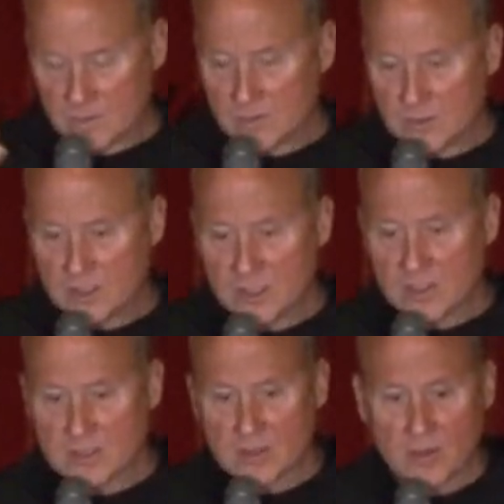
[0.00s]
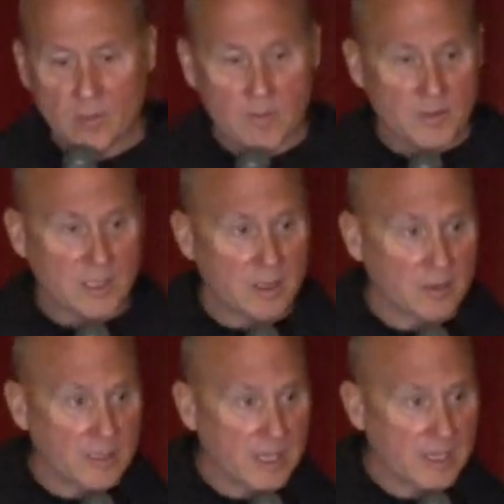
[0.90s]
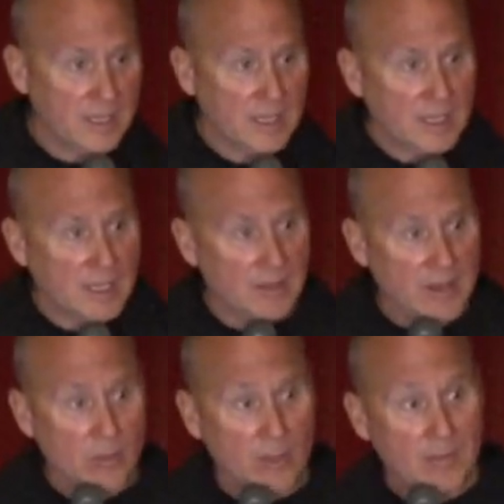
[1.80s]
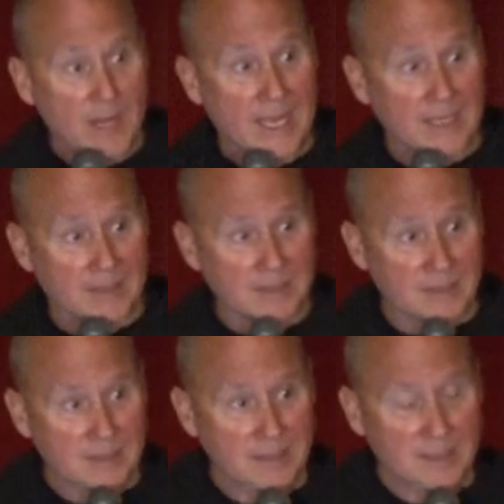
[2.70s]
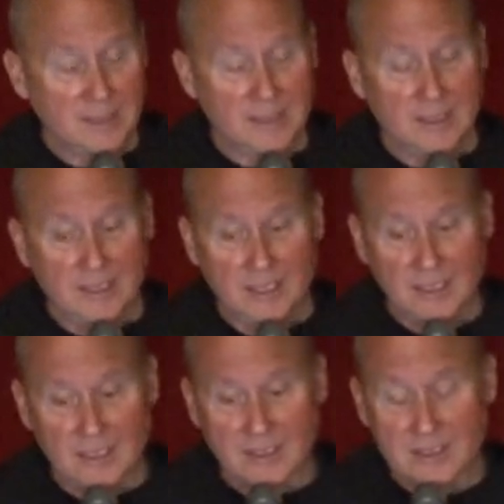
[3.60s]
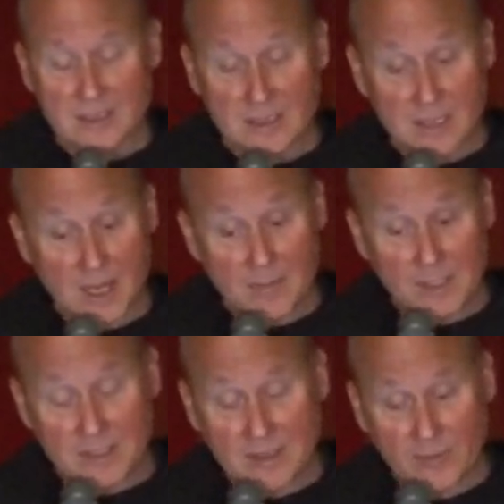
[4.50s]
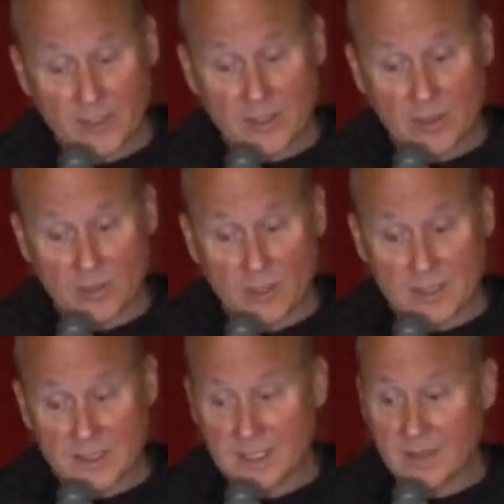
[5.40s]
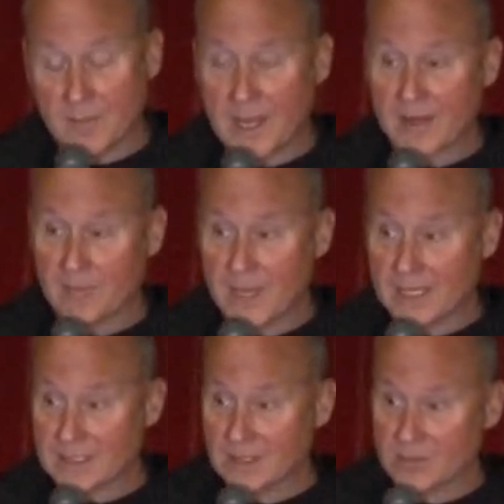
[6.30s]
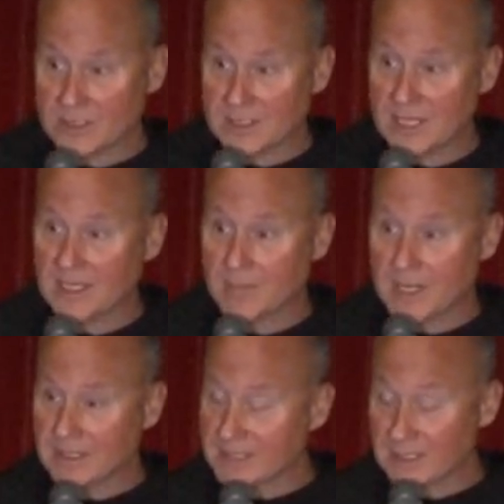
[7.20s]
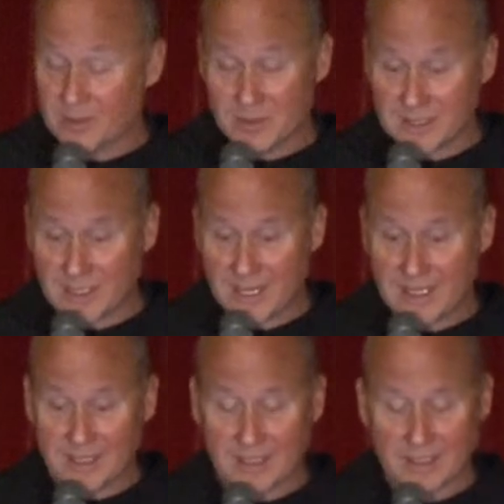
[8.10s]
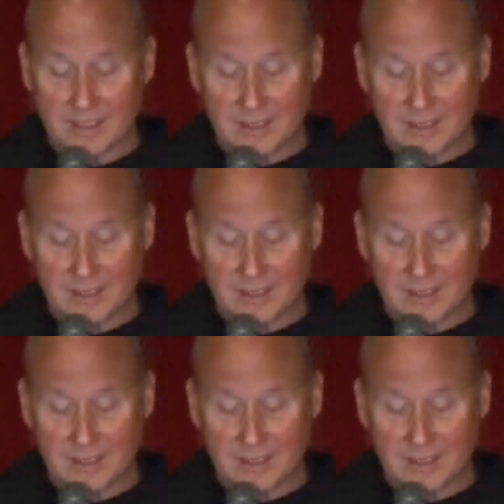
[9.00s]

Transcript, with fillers: She shared a story that one particular day uh, they were in Mass and this communist official was in the back of Mass and he was attending Mass because he was a Catholic.